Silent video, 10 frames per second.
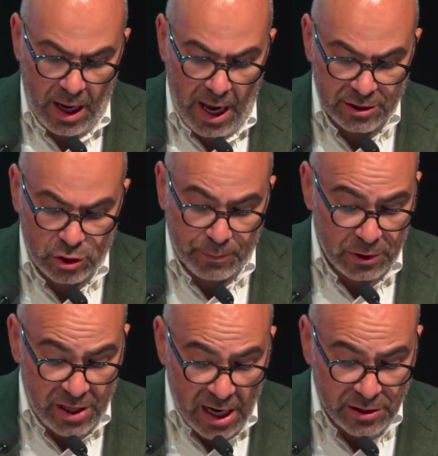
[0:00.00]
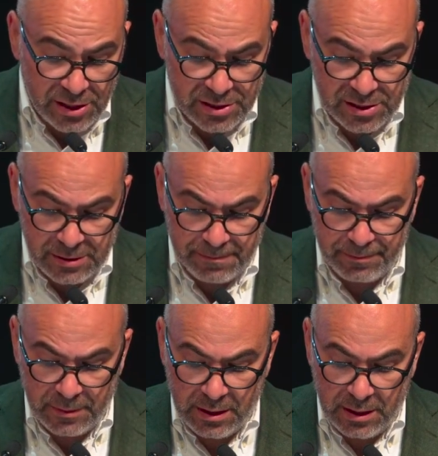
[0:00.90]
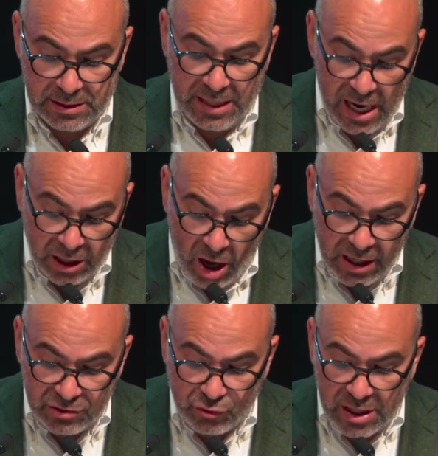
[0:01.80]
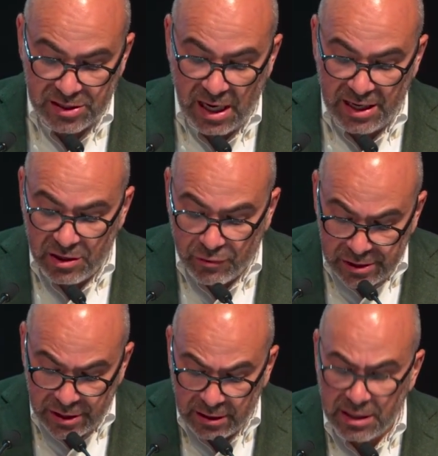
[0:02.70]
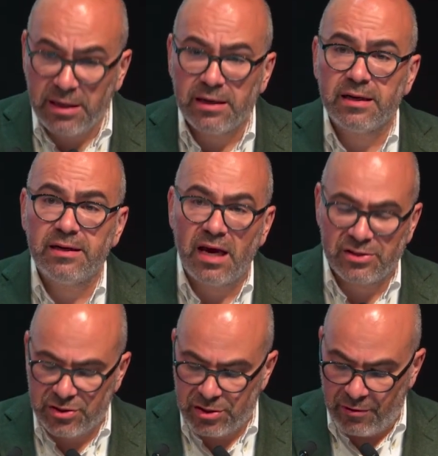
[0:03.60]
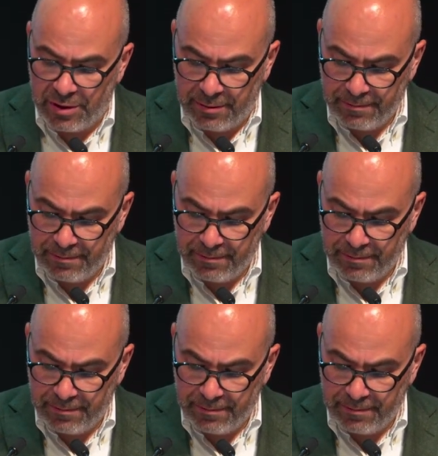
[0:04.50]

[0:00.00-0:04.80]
And to protect this, dialogue and trust are increasingly necessary.